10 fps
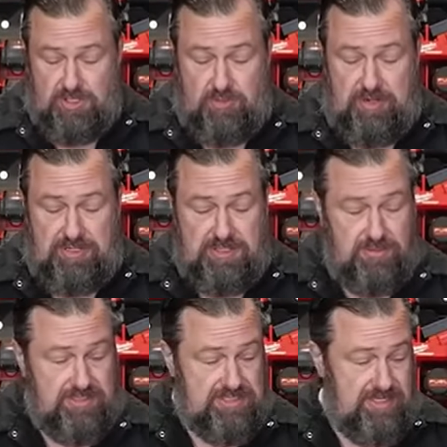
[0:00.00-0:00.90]
So I'm gonna
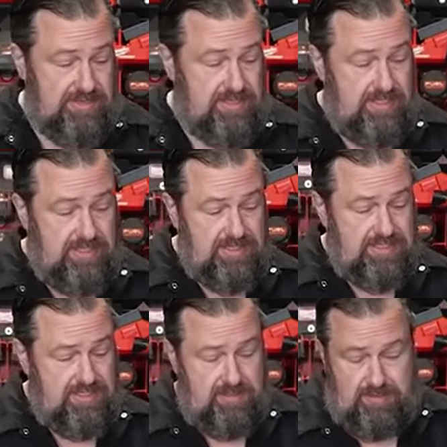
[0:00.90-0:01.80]
do is get
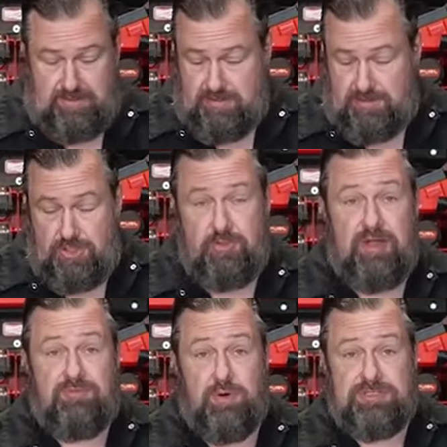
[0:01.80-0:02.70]
these two
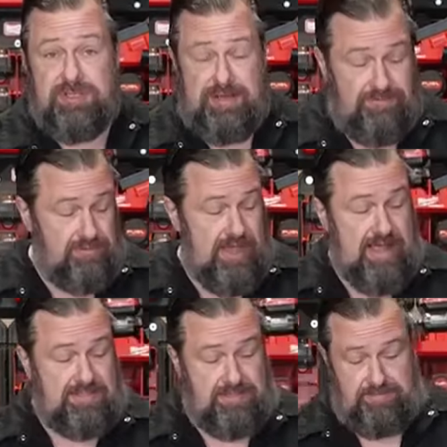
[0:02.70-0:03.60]
by fours laid
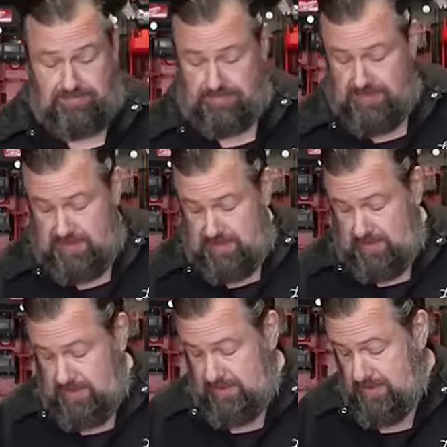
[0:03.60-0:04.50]
flat,
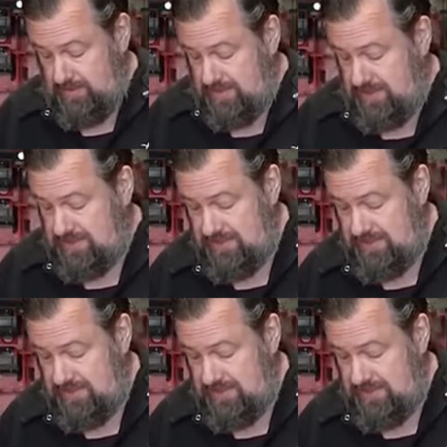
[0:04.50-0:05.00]
and then I'm just gonna